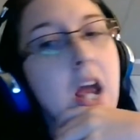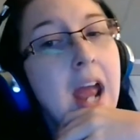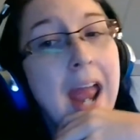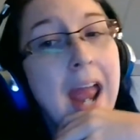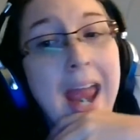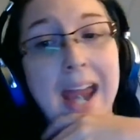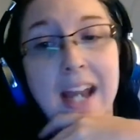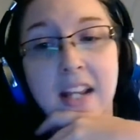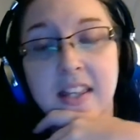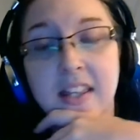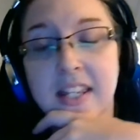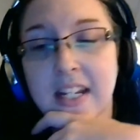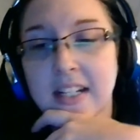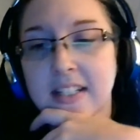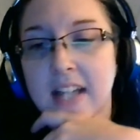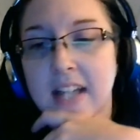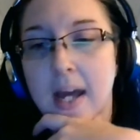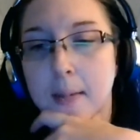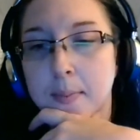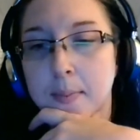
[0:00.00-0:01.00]
Hey, things
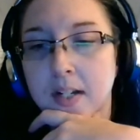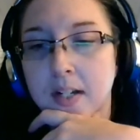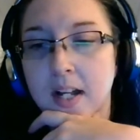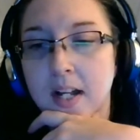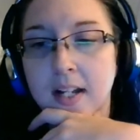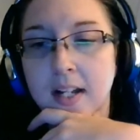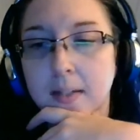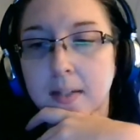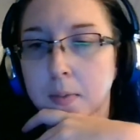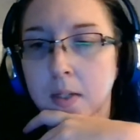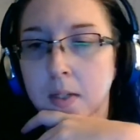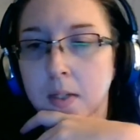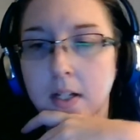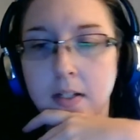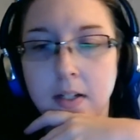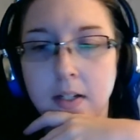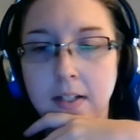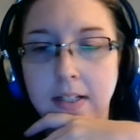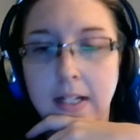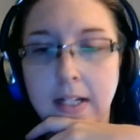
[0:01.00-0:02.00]
happen. I planned
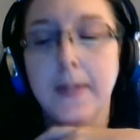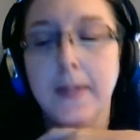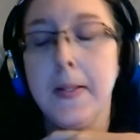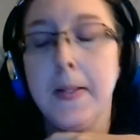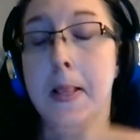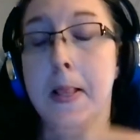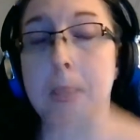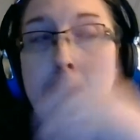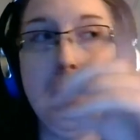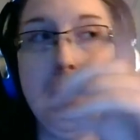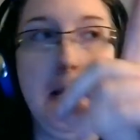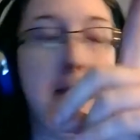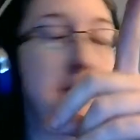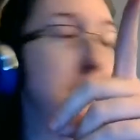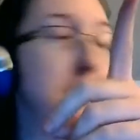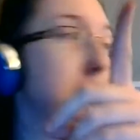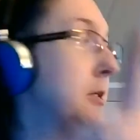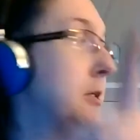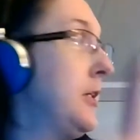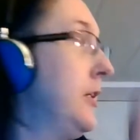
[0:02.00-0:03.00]
on getting a whole lot
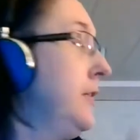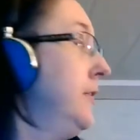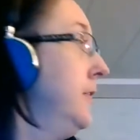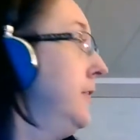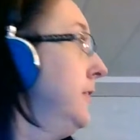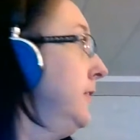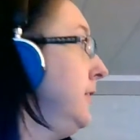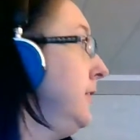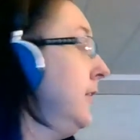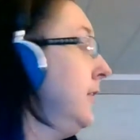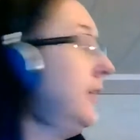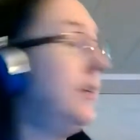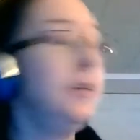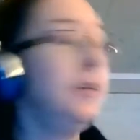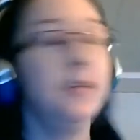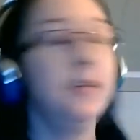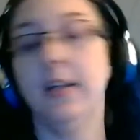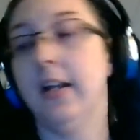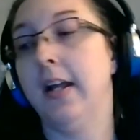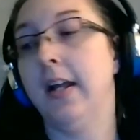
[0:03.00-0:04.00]
more done
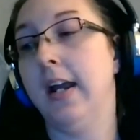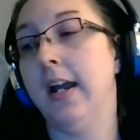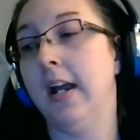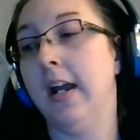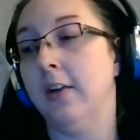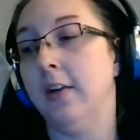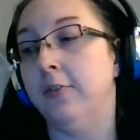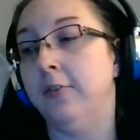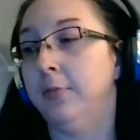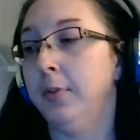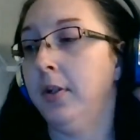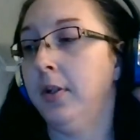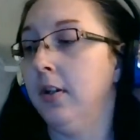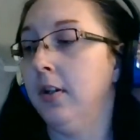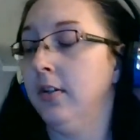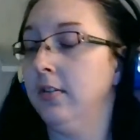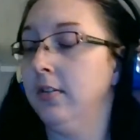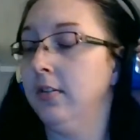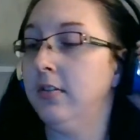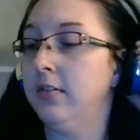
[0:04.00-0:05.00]
than I have
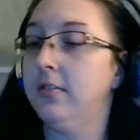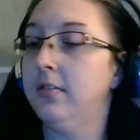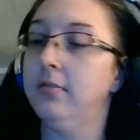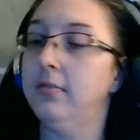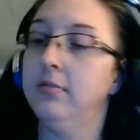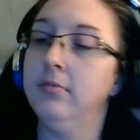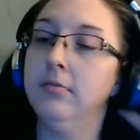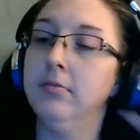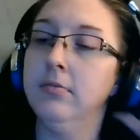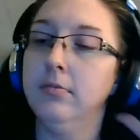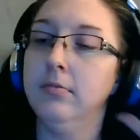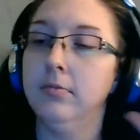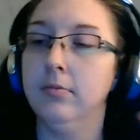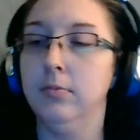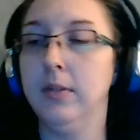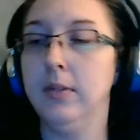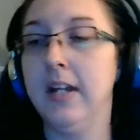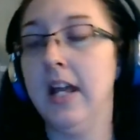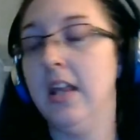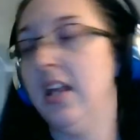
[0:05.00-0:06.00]
because
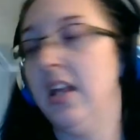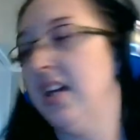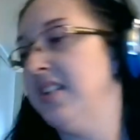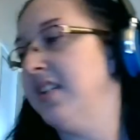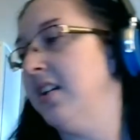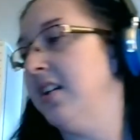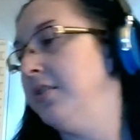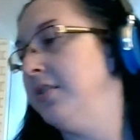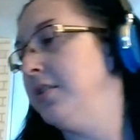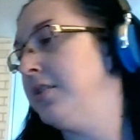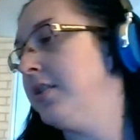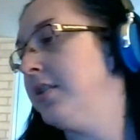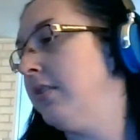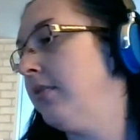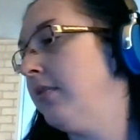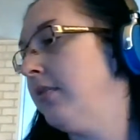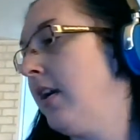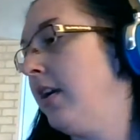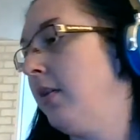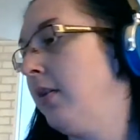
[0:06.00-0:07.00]
we got a lot done, just not
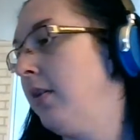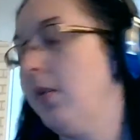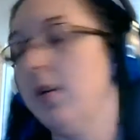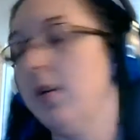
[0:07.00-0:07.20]
writing.